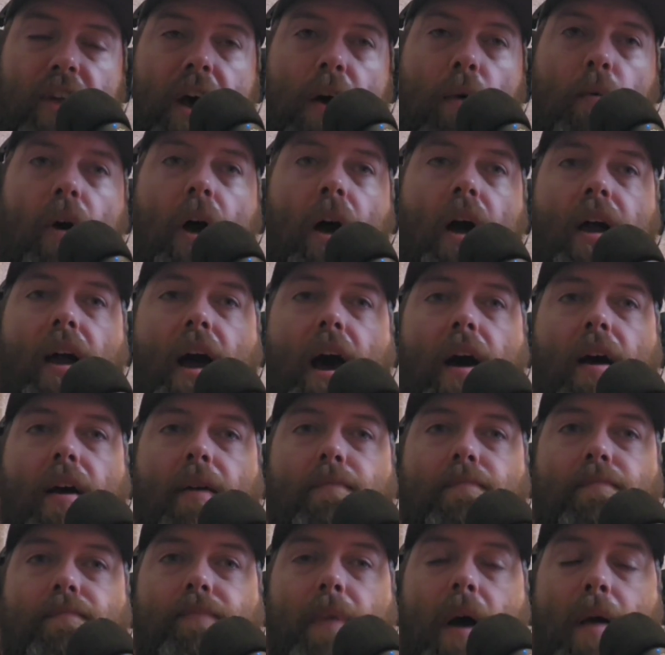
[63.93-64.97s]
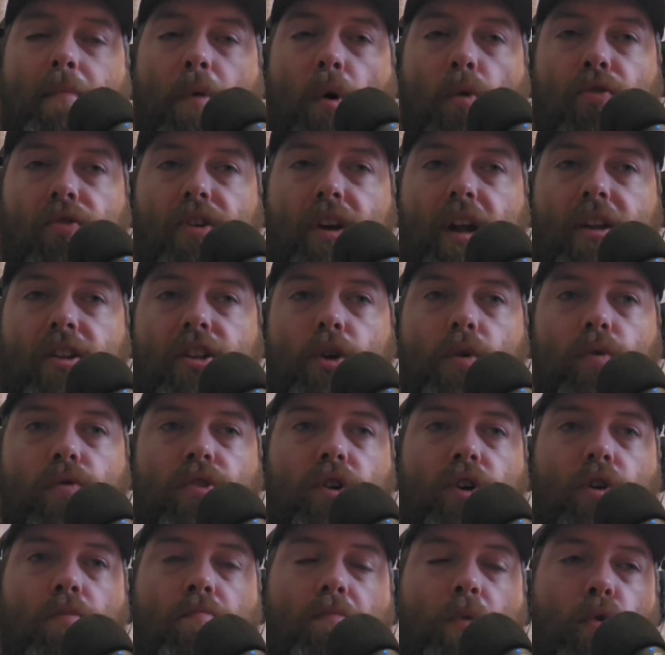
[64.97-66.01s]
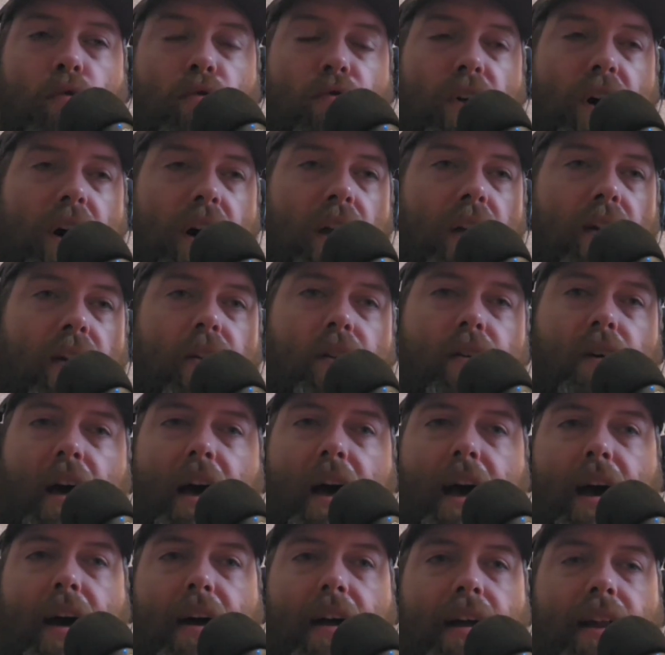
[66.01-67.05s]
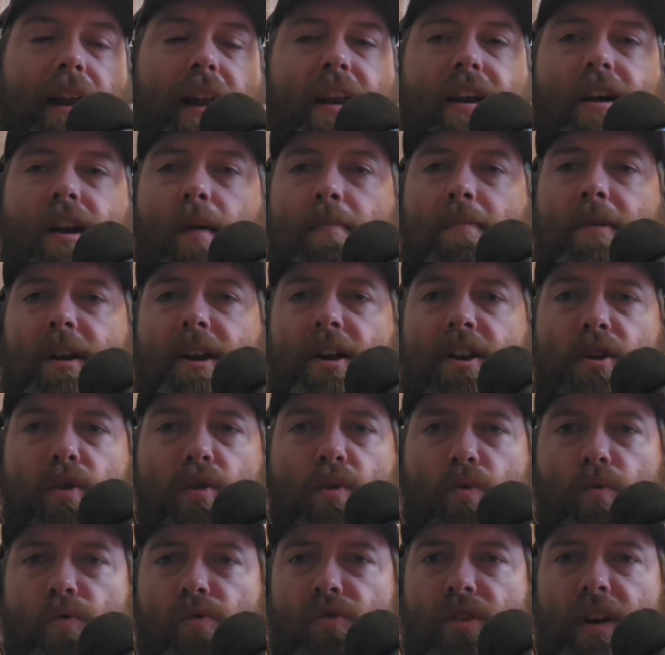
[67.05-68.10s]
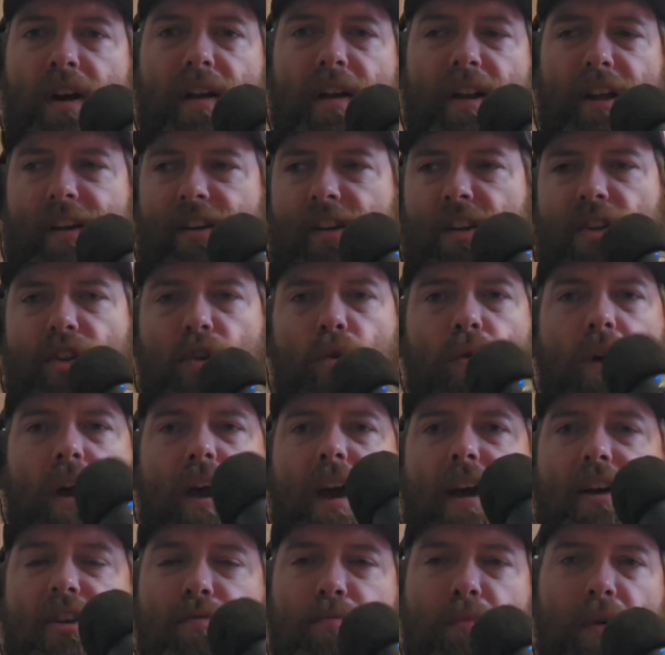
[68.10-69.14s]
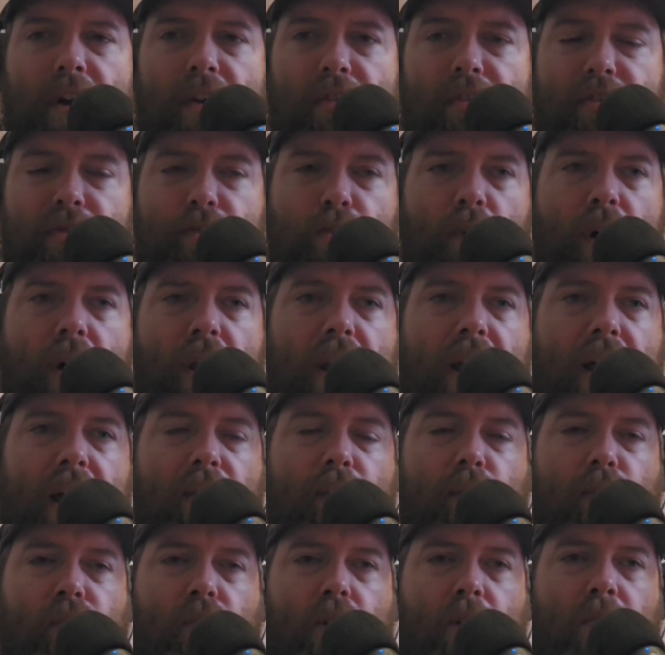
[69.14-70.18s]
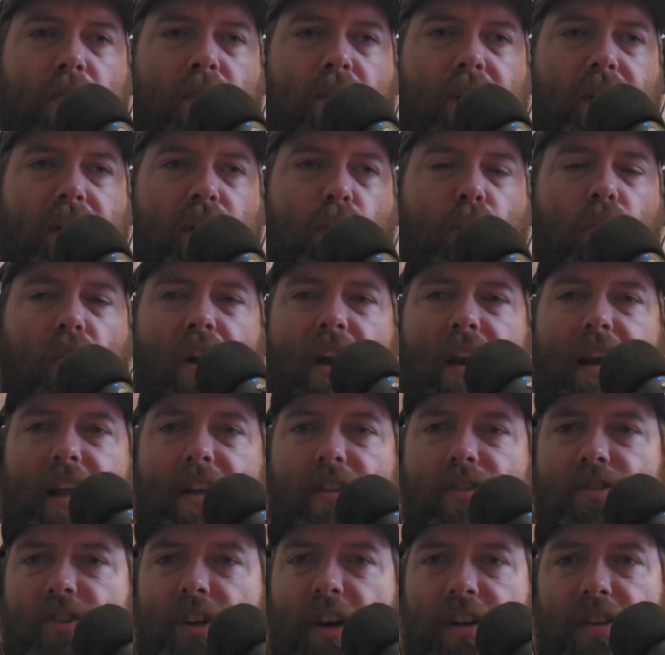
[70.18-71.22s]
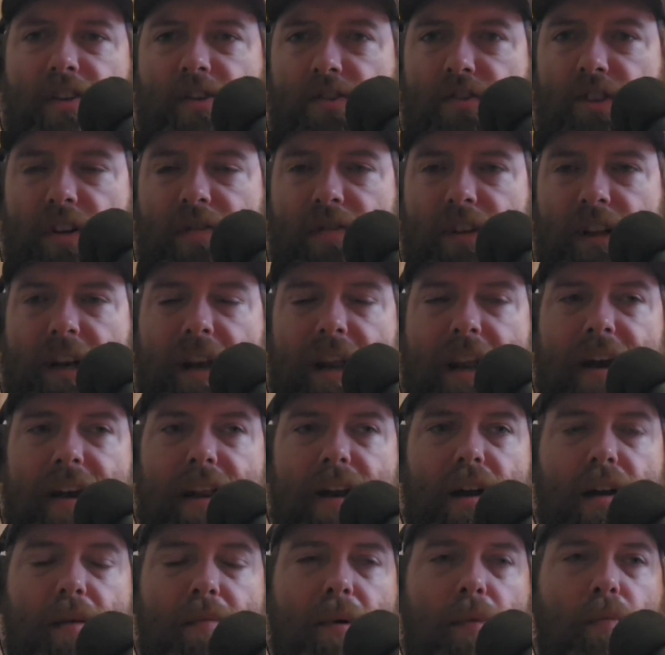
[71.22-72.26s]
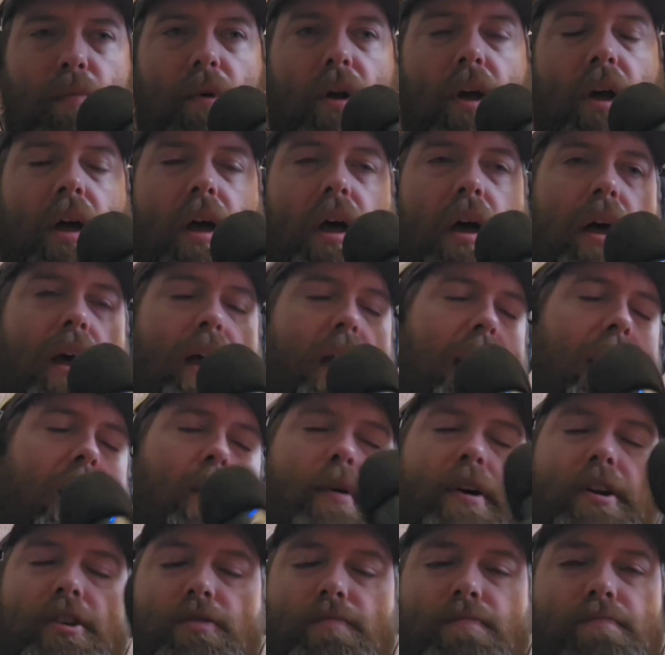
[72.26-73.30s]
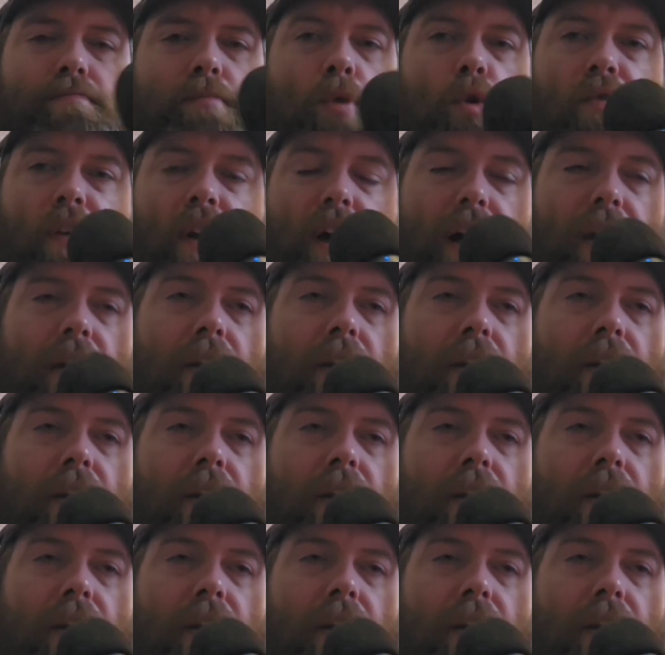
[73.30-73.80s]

Now, I posted on YouTube, MUFON, it ended up in the news, like UK Express and whatnot. There was a couple like Ukrainian sites and stuff like that. It ended up on. Anyways, moving on.